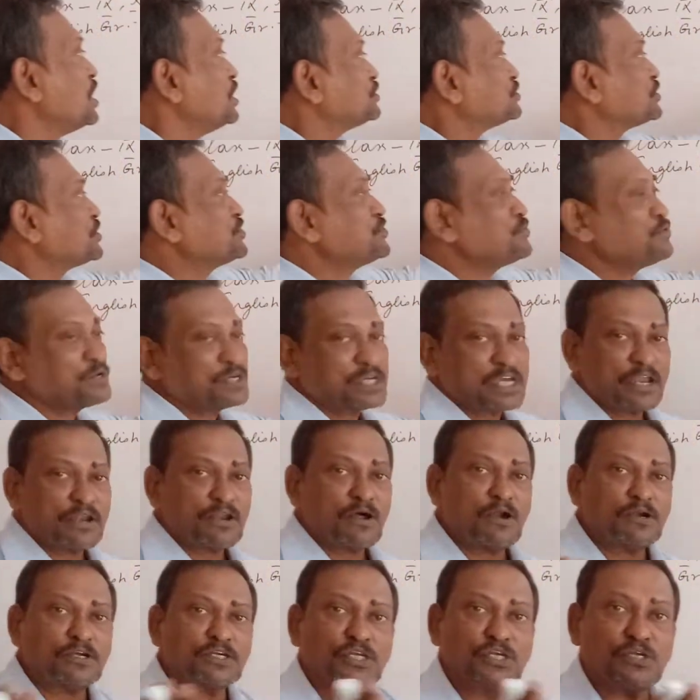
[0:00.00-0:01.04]
So you
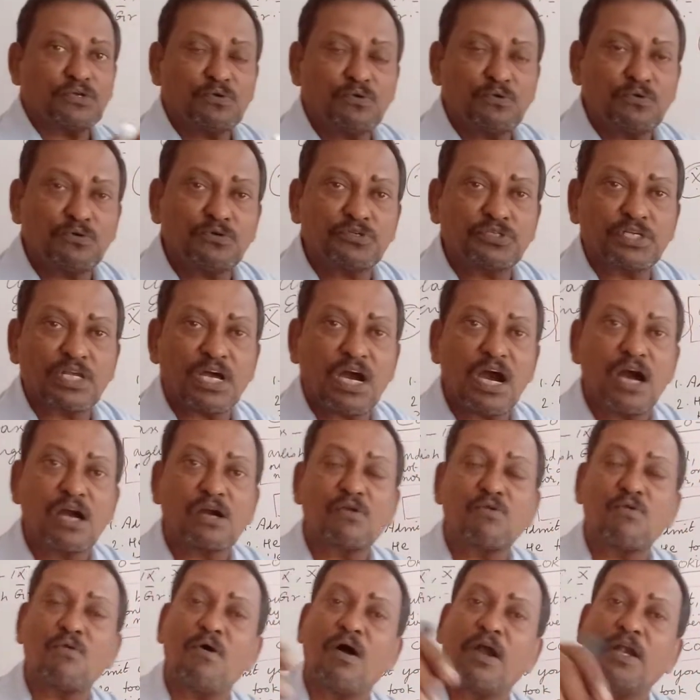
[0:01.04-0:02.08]
cannot use a
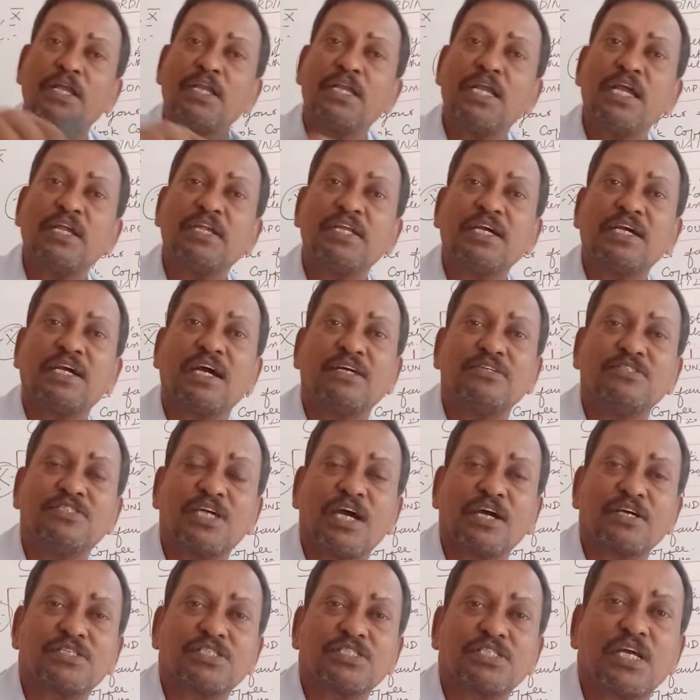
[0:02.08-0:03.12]
coordinating
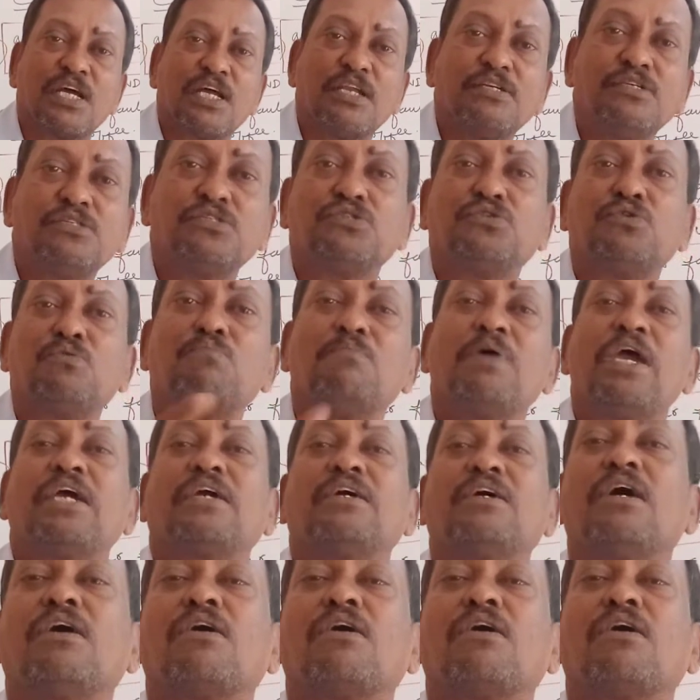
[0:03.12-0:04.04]
conjunction to make a